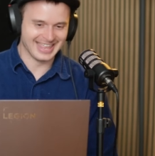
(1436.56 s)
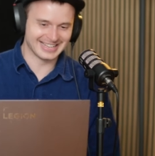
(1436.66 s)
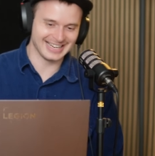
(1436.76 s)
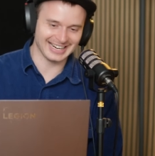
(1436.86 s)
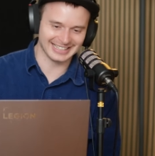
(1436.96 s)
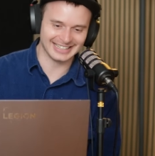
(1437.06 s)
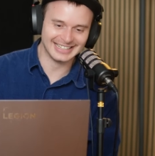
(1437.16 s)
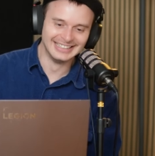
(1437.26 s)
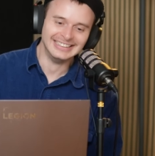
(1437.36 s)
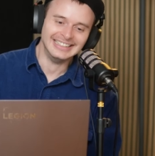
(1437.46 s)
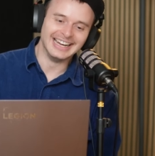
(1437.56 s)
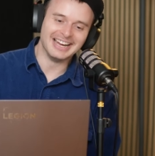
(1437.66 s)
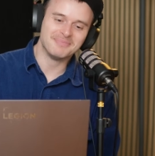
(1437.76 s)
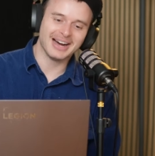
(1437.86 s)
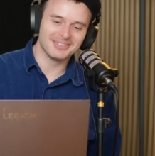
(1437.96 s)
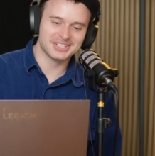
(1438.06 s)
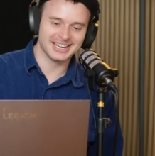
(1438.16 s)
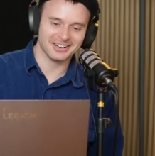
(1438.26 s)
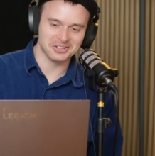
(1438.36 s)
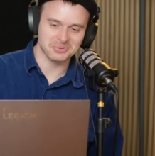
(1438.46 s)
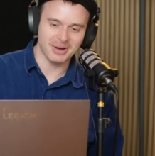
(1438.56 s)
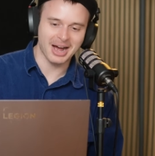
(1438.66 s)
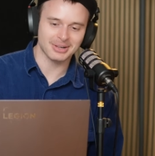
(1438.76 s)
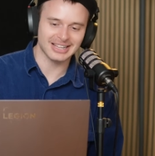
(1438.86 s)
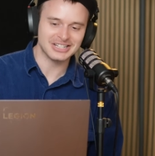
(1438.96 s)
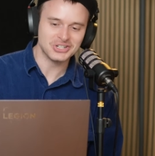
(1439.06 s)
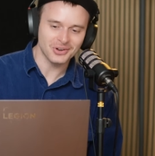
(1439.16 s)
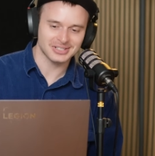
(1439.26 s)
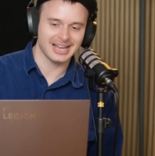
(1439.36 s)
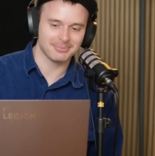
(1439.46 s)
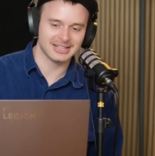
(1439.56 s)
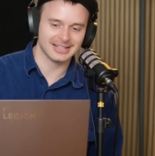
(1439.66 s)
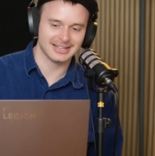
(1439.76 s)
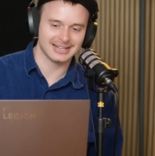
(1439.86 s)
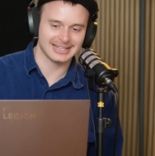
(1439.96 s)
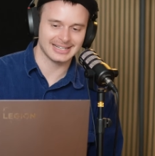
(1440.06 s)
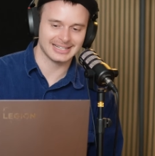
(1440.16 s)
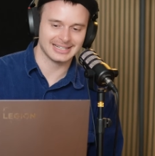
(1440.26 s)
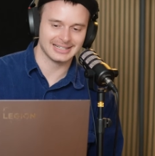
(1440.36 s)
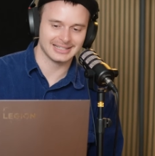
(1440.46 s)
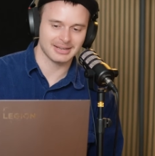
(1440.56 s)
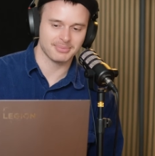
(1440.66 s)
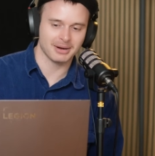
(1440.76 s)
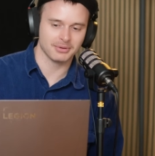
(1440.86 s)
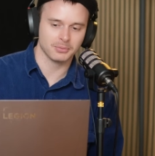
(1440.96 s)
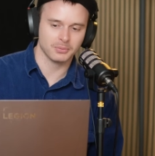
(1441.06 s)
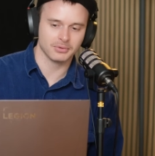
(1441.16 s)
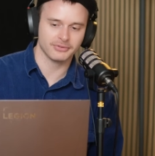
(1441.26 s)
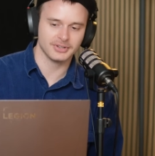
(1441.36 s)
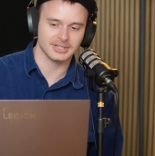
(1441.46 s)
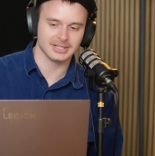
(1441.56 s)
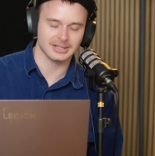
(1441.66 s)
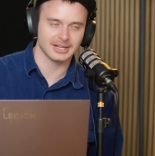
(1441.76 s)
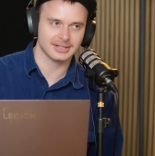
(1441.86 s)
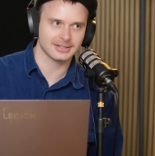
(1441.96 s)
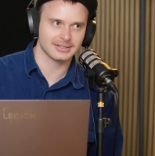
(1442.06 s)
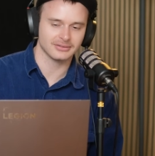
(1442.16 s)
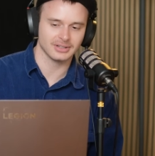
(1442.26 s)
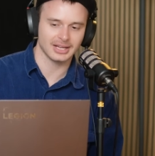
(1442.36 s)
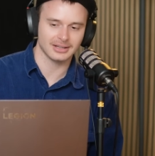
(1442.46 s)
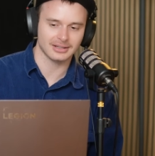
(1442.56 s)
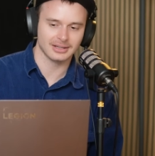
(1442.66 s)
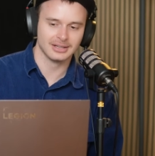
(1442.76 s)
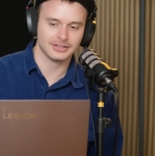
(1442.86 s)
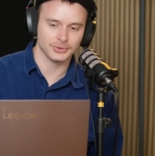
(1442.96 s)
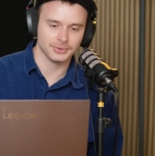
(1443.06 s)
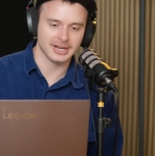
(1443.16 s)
Exactly. And Barb shareholders were publicly not happy that St Barbara were refusing to let Silver Lake do